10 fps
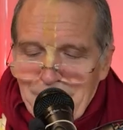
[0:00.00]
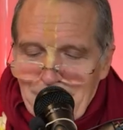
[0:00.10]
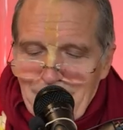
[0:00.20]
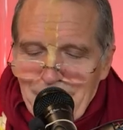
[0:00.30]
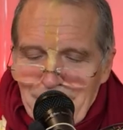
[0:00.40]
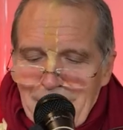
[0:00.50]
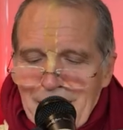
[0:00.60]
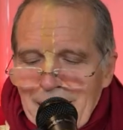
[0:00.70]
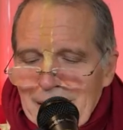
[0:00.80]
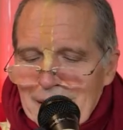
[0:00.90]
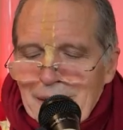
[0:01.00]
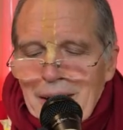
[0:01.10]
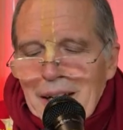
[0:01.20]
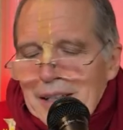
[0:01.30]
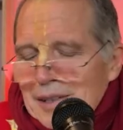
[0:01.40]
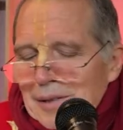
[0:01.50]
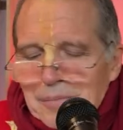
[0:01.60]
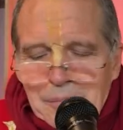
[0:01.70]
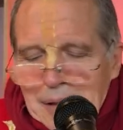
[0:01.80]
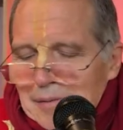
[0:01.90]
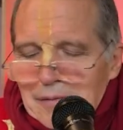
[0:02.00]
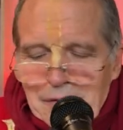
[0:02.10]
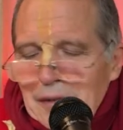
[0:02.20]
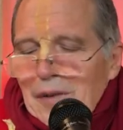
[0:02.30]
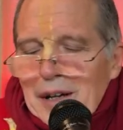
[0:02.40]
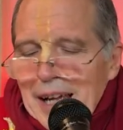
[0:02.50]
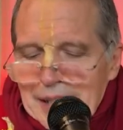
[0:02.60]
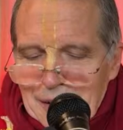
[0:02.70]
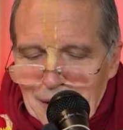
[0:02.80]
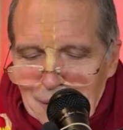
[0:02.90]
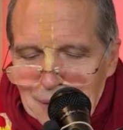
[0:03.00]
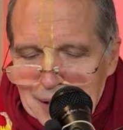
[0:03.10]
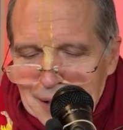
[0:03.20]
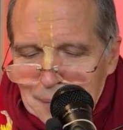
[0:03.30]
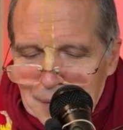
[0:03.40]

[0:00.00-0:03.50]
No? So, so, but we forget normally.